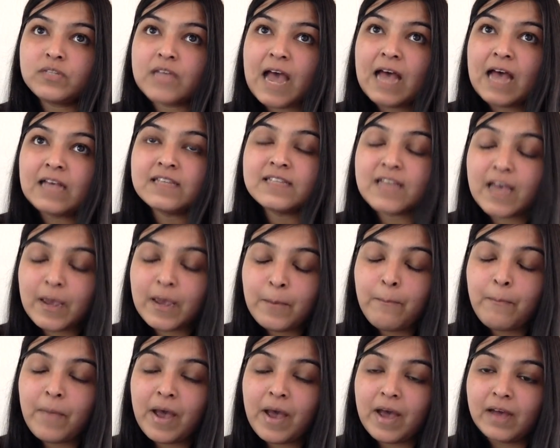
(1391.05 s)
as
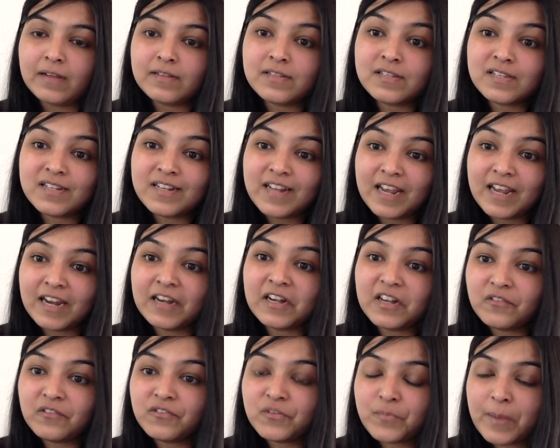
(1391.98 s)
empaths,
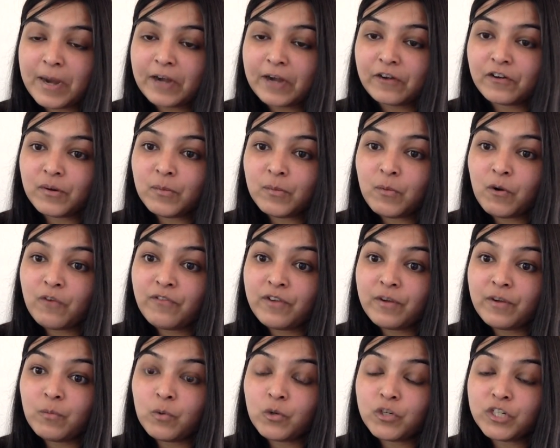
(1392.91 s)
negative spectrum of
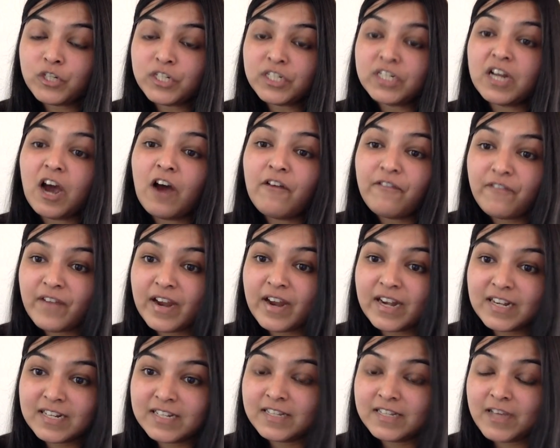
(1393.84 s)
emotion
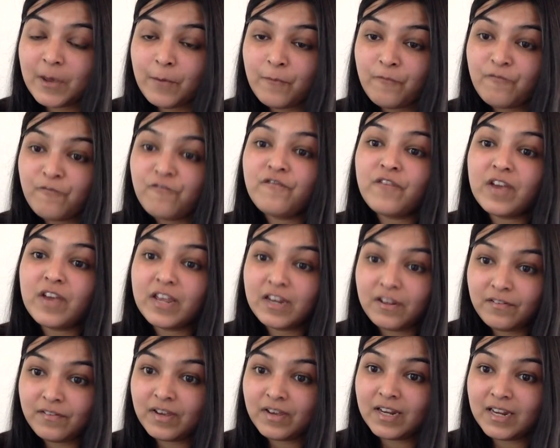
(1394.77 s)
affects them
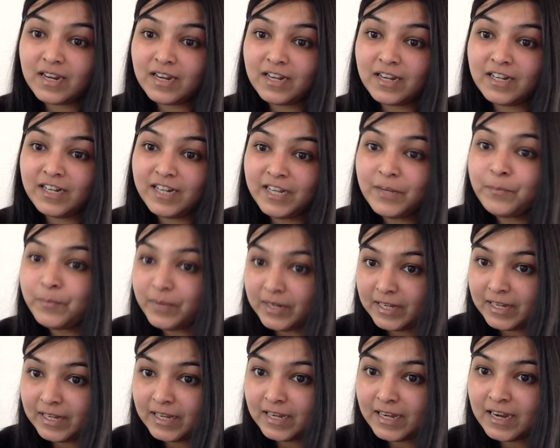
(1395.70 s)
very, very
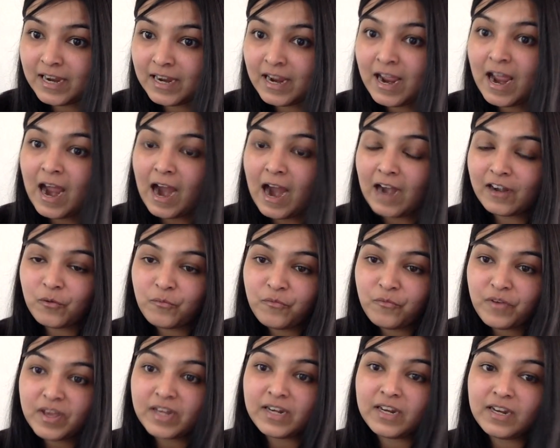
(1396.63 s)
deeply, at a
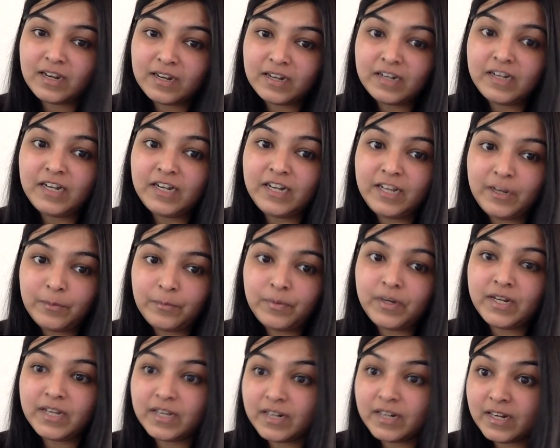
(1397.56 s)
very deep
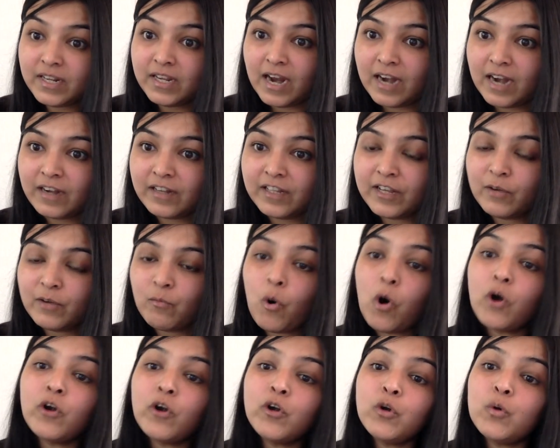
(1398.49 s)
degree, and they
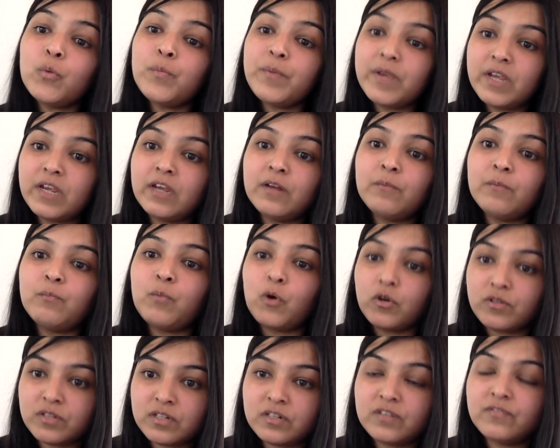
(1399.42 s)
want to be in
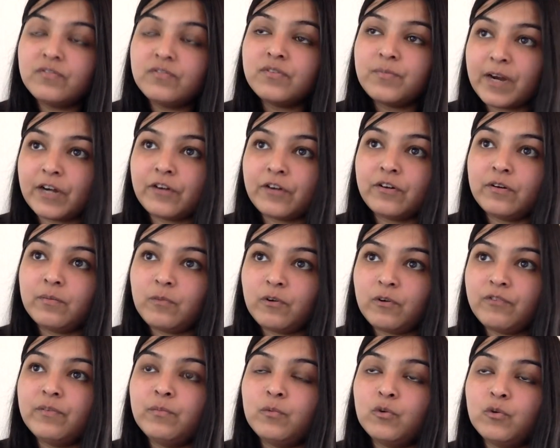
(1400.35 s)
positive spectrum
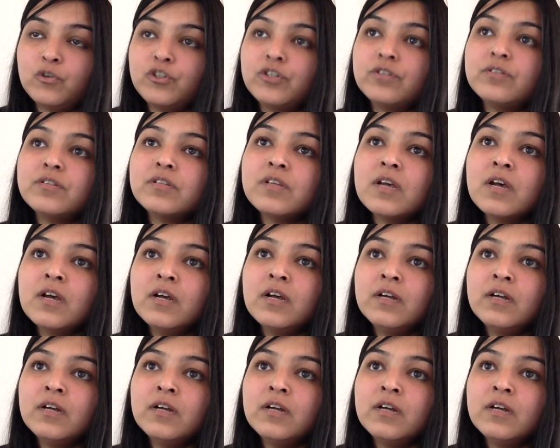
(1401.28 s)
of emotions.